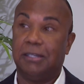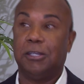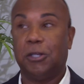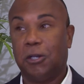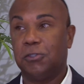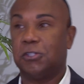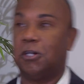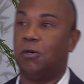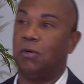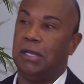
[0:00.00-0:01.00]
You know,
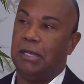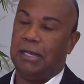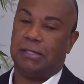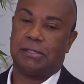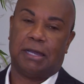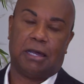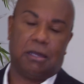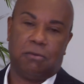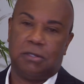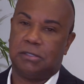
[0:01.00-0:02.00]
so it's
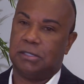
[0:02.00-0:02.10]
I would